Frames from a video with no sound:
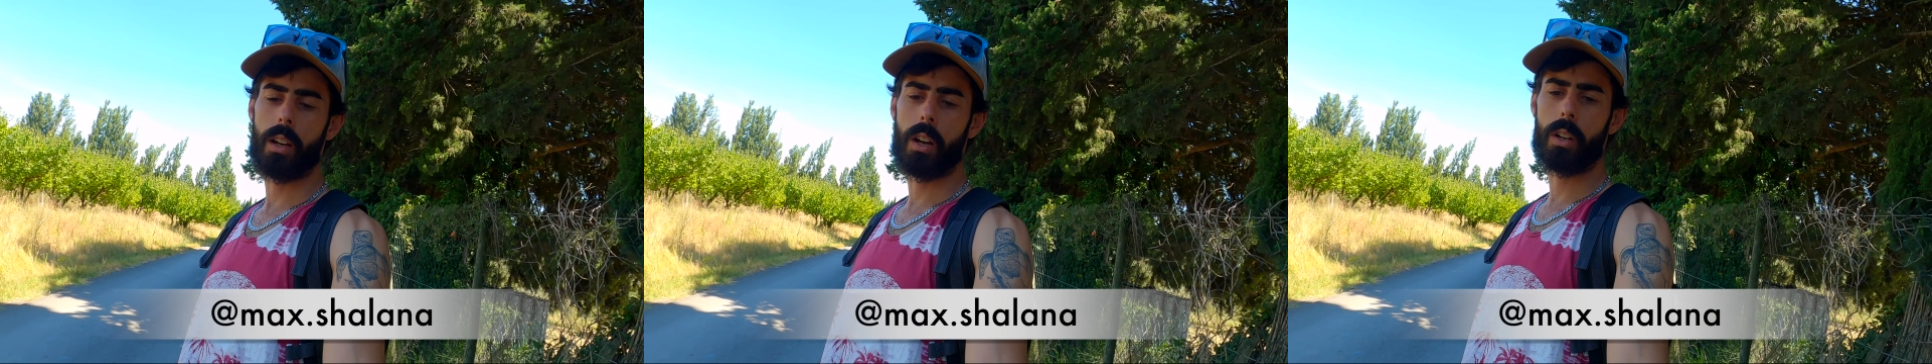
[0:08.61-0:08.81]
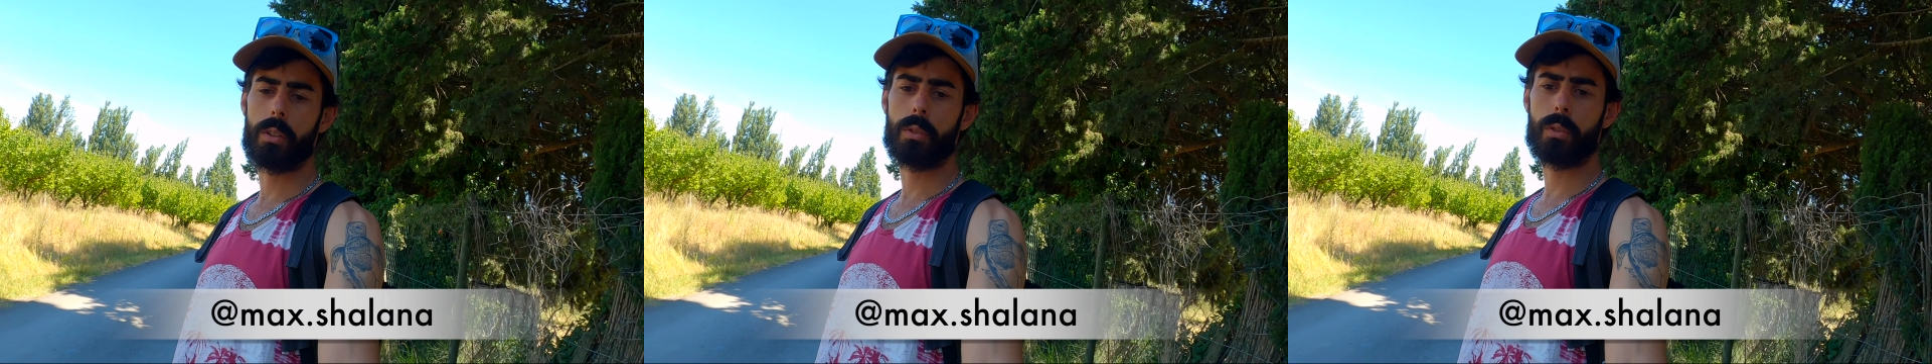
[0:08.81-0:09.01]

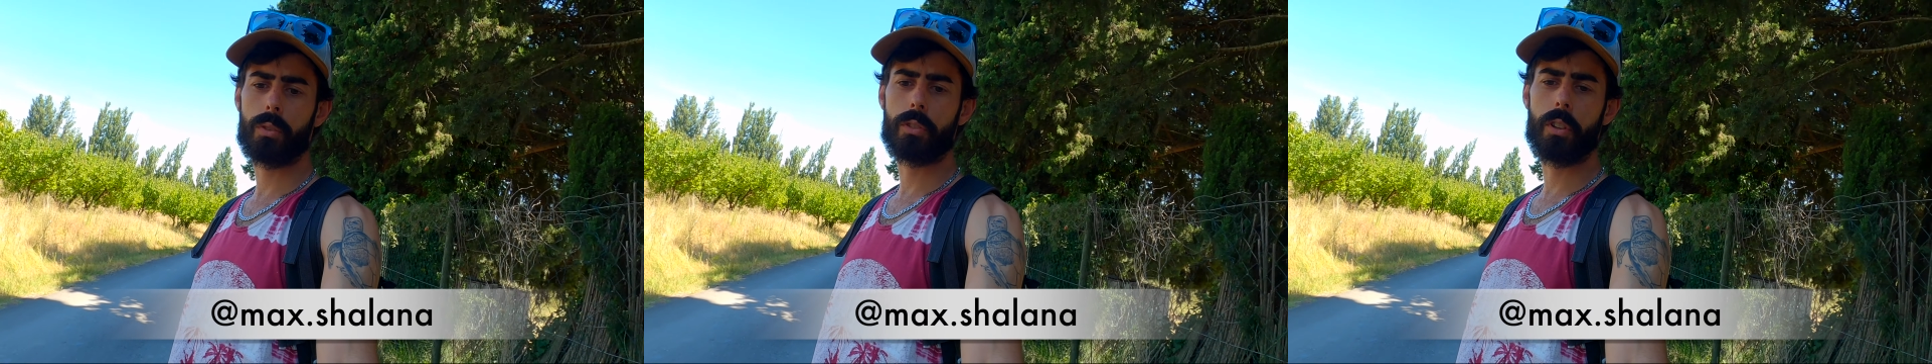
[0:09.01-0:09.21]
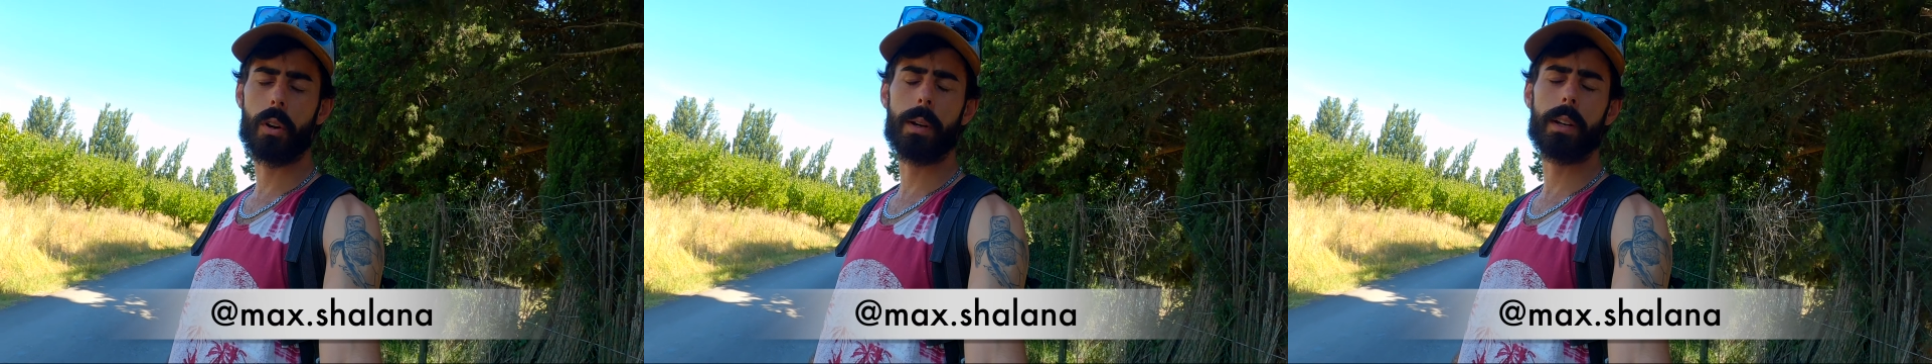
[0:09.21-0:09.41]
on your
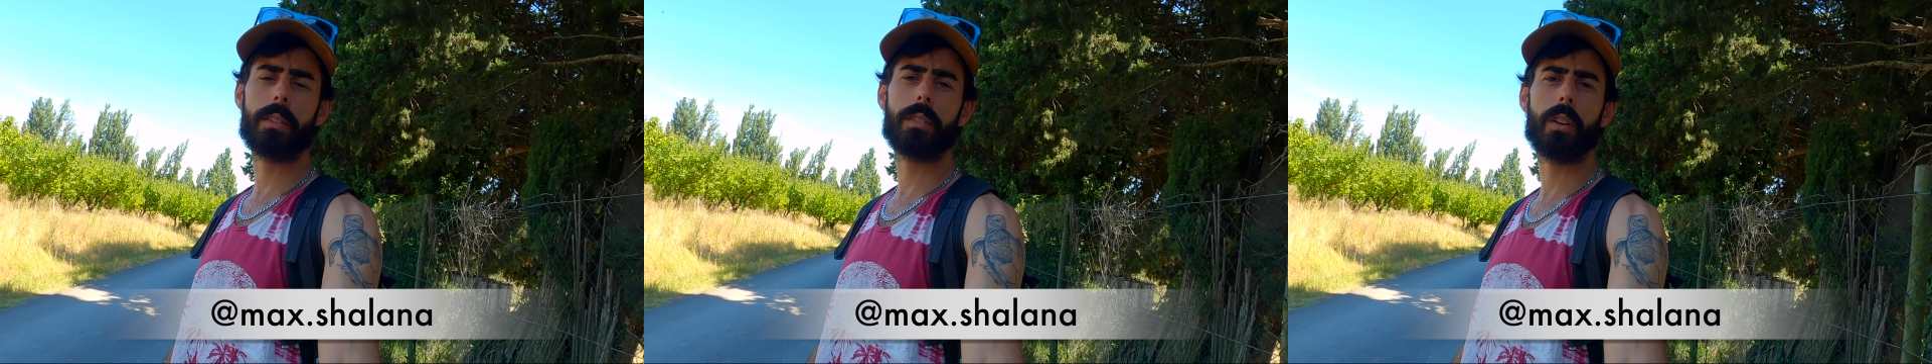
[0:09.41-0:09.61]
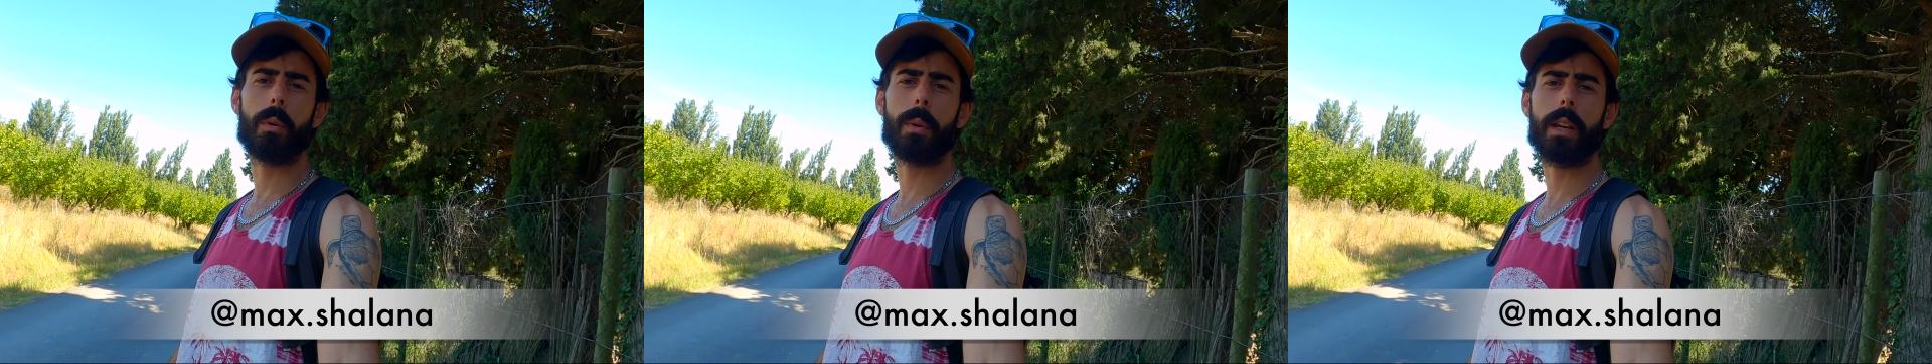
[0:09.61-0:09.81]

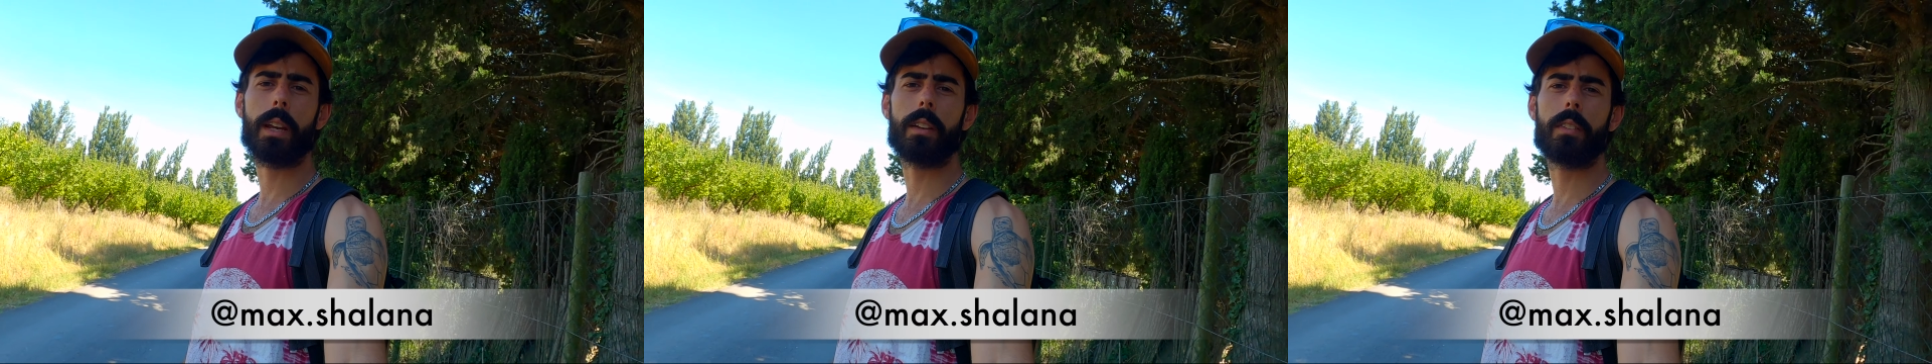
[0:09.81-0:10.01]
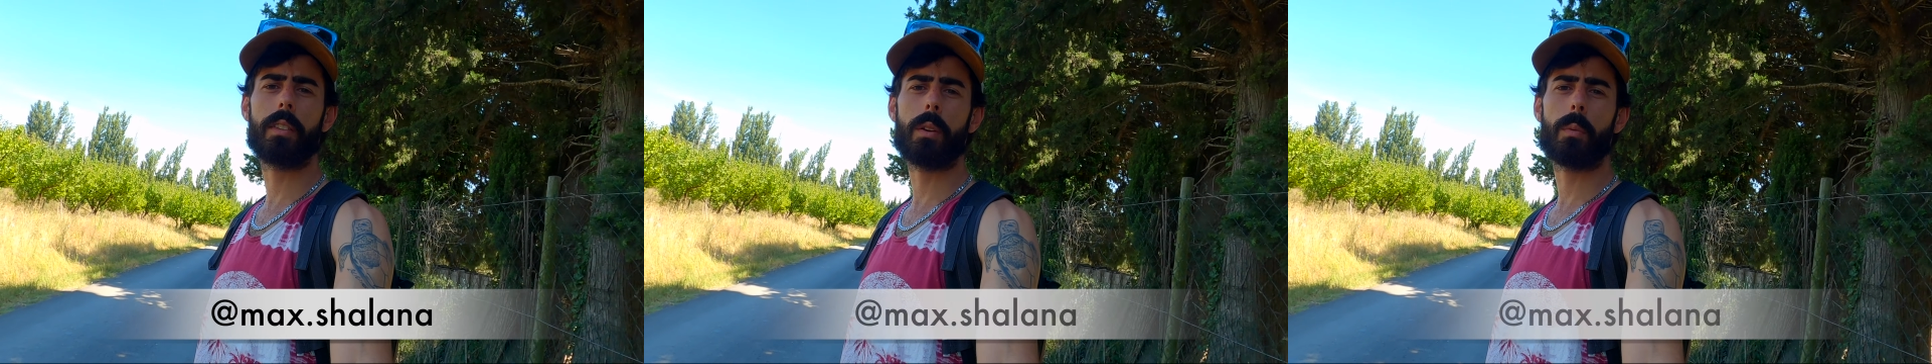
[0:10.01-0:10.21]
stories so we
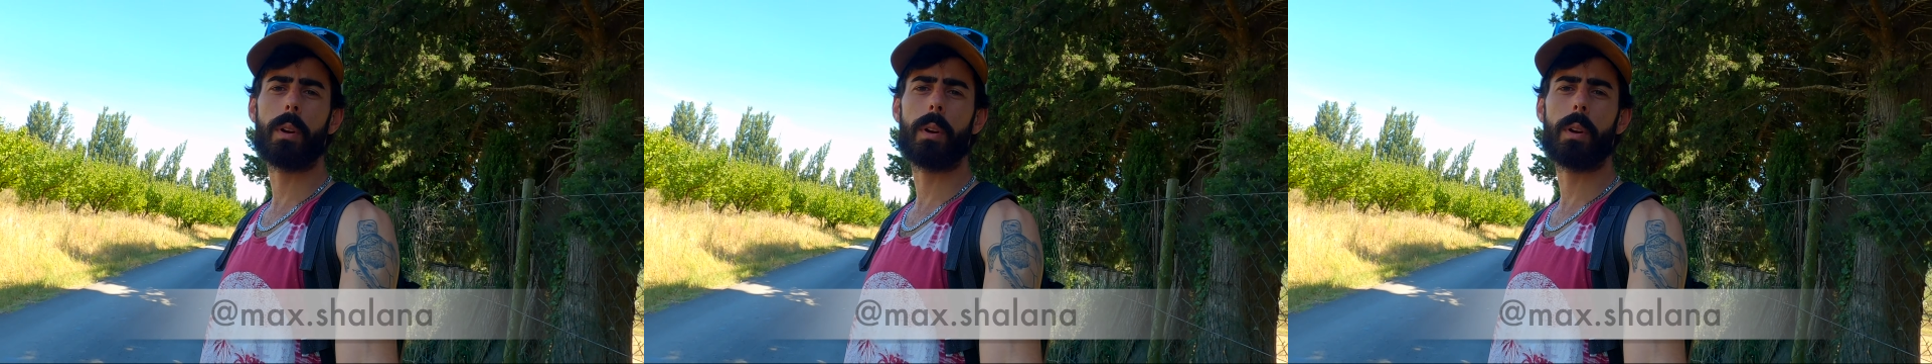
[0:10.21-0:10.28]
can see